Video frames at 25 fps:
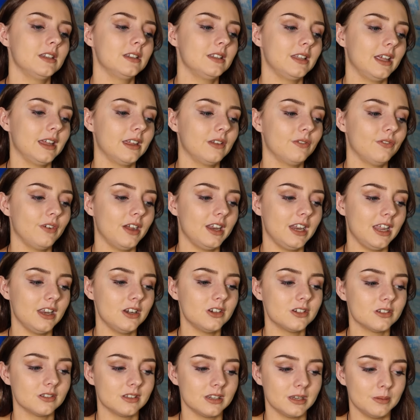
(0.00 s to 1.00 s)
like
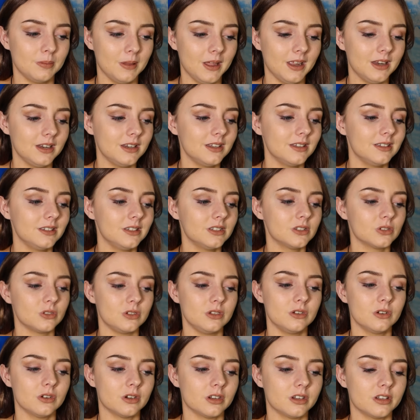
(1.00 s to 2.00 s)
financial independence, or
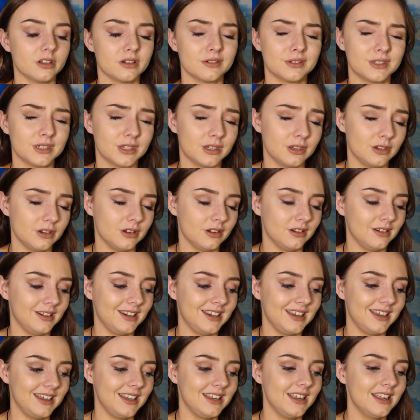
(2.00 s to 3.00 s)
you've got a lot of
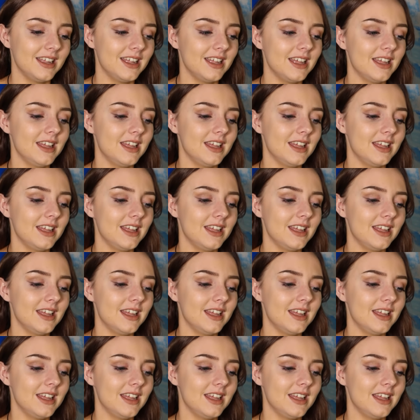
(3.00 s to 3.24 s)
security,